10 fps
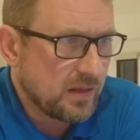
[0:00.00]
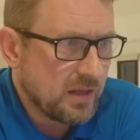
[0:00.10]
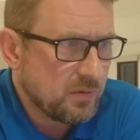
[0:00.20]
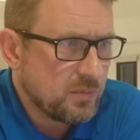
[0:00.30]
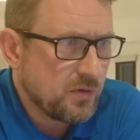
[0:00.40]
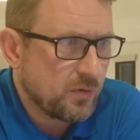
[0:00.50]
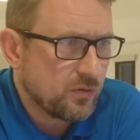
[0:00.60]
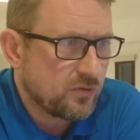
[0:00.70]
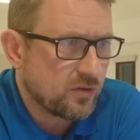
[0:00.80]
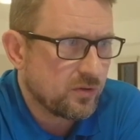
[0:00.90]
Now we move
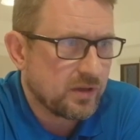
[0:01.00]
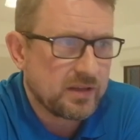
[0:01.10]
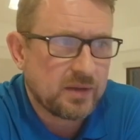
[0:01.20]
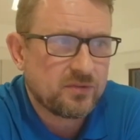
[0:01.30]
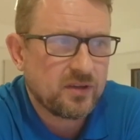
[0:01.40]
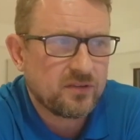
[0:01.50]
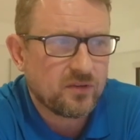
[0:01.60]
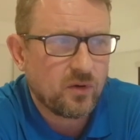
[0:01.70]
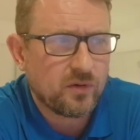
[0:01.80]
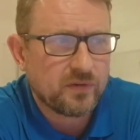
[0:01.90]
on to, in the
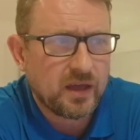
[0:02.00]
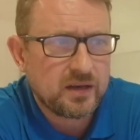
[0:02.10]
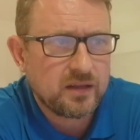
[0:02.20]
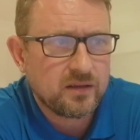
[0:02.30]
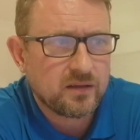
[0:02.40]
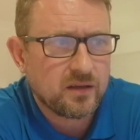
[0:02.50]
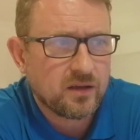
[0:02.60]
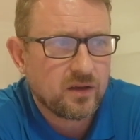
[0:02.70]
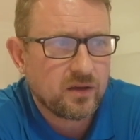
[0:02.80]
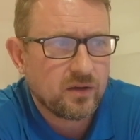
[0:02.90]
absence of any
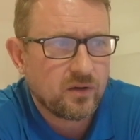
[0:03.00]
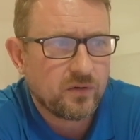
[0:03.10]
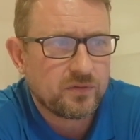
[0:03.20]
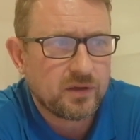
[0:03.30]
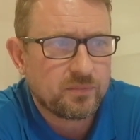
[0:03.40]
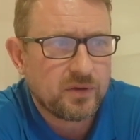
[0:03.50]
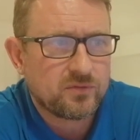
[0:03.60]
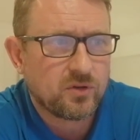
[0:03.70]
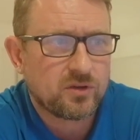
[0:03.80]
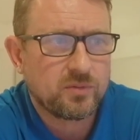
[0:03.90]
of the
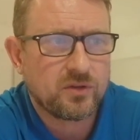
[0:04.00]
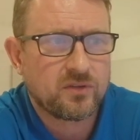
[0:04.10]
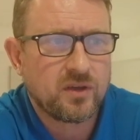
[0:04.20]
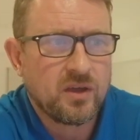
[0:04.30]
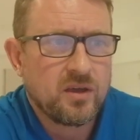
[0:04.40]
above documents,